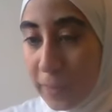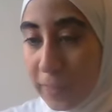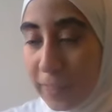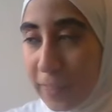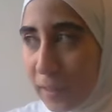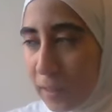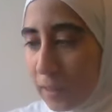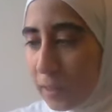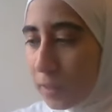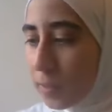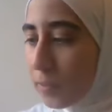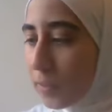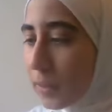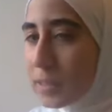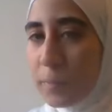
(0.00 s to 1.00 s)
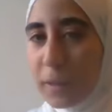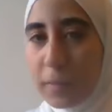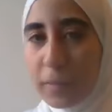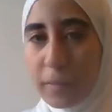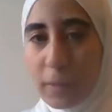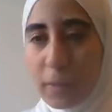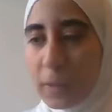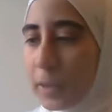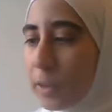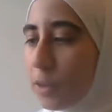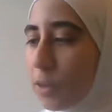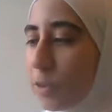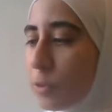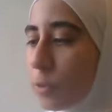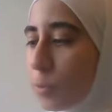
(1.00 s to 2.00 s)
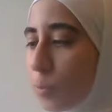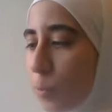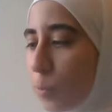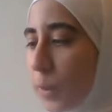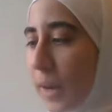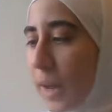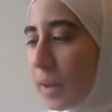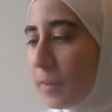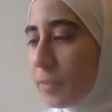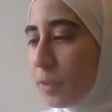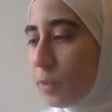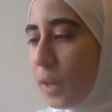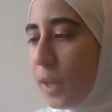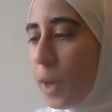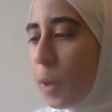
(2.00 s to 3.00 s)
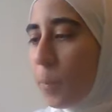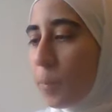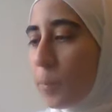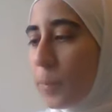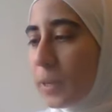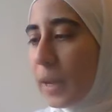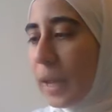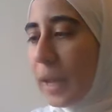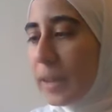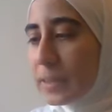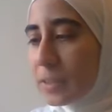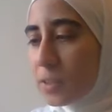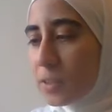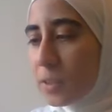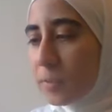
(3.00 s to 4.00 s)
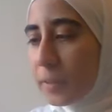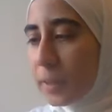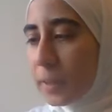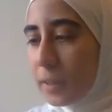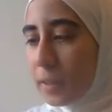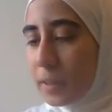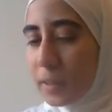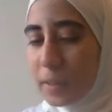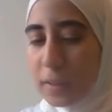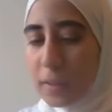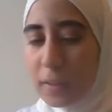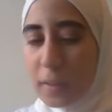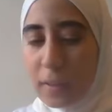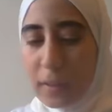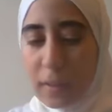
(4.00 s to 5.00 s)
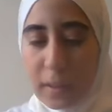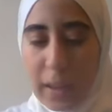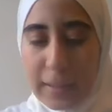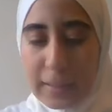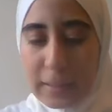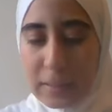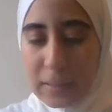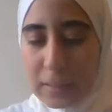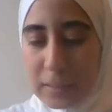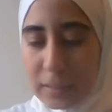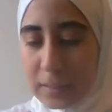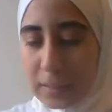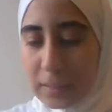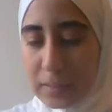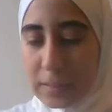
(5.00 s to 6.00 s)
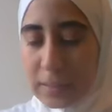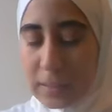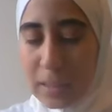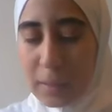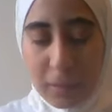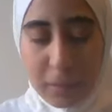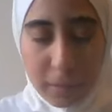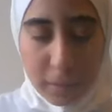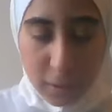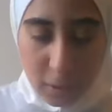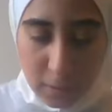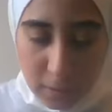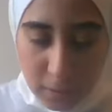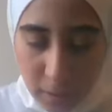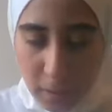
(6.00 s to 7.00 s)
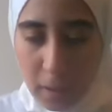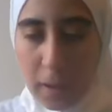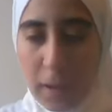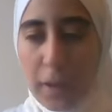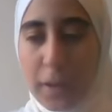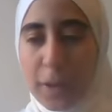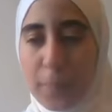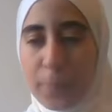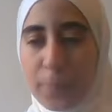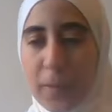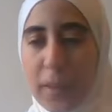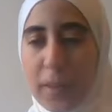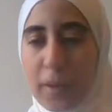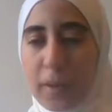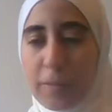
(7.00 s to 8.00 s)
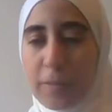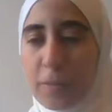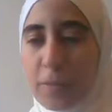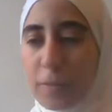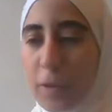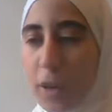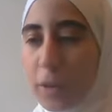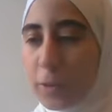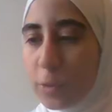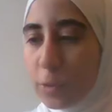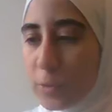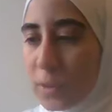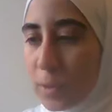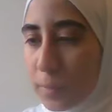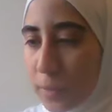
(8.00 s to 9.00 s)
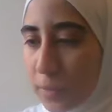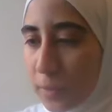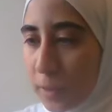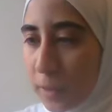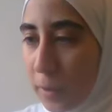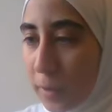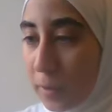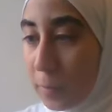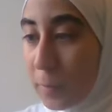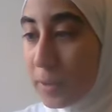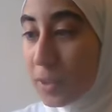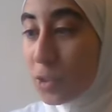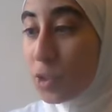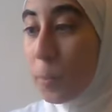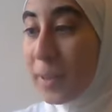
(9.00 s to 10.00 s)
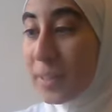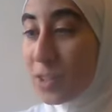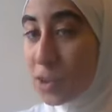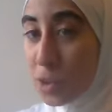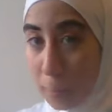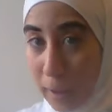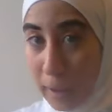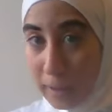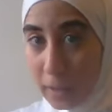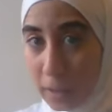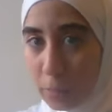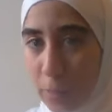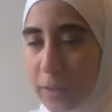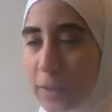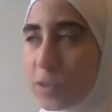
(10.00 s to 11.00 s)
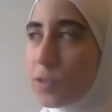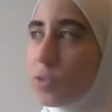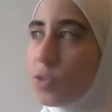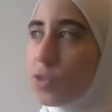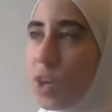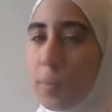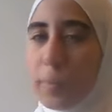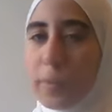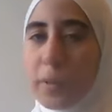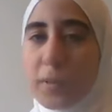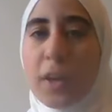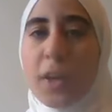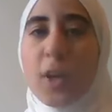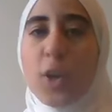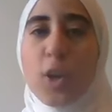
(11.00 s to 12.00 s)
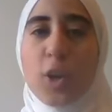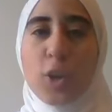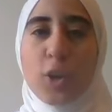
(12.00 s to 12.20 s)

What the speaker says: overthink that it's my fault, like, you know, what have you. But ask yourself, like, it's not my fault. And if you've gone through something that might have been traumatic, right? Traumatic